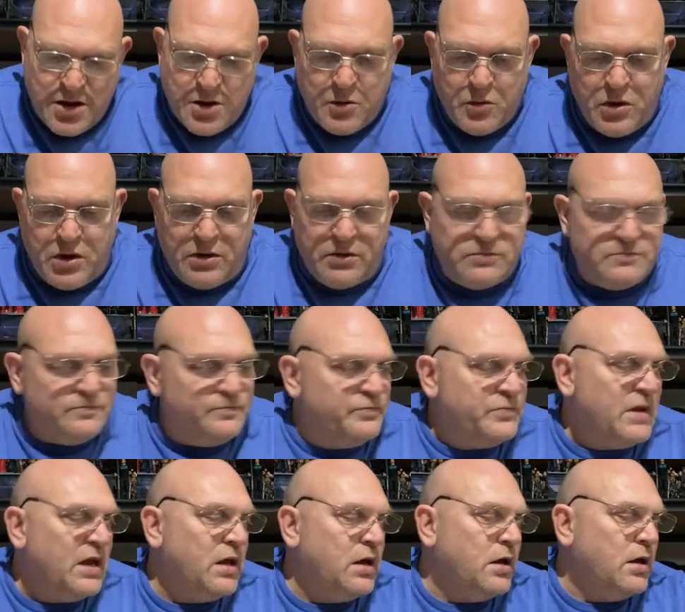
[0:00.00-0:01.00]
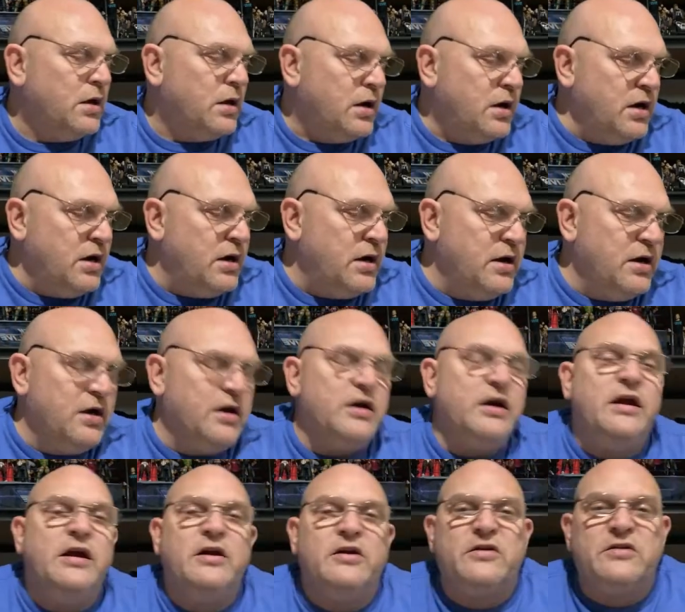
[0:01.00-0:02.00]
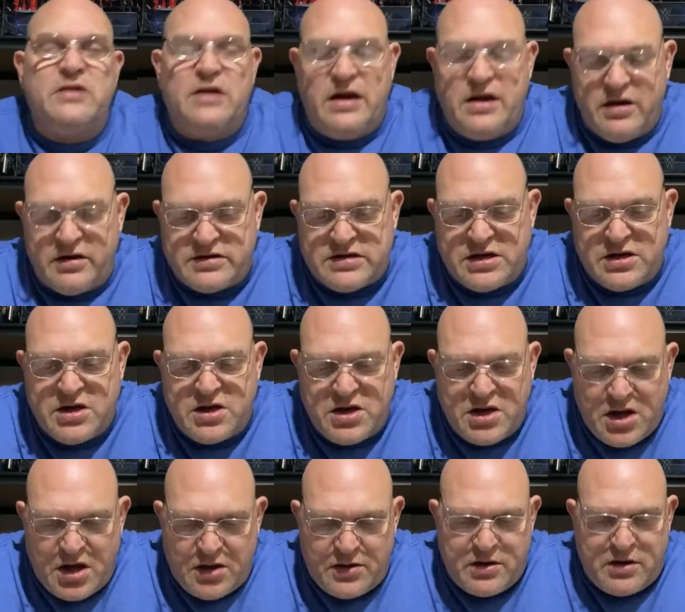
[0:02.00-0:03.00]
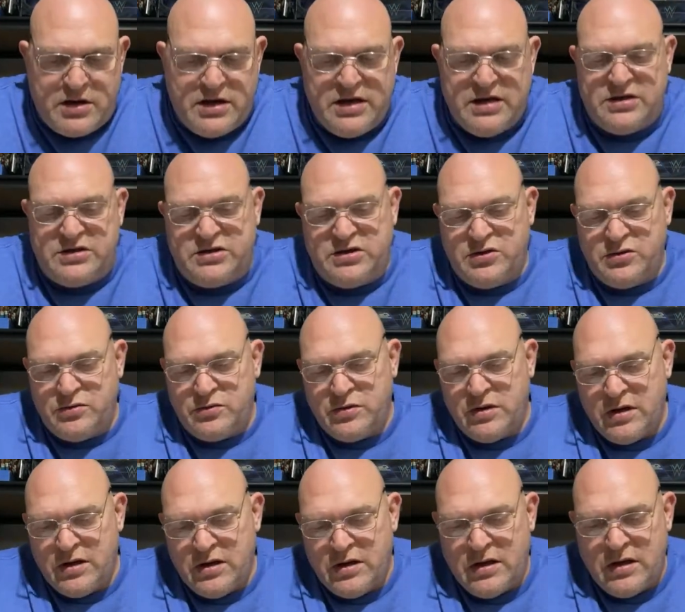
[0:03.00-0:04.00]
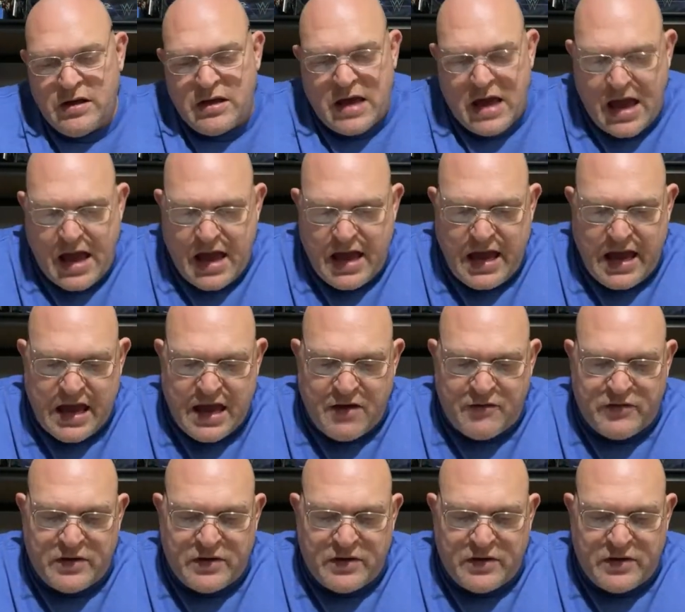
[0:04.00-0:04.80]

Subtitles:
Well, here's another issue I have.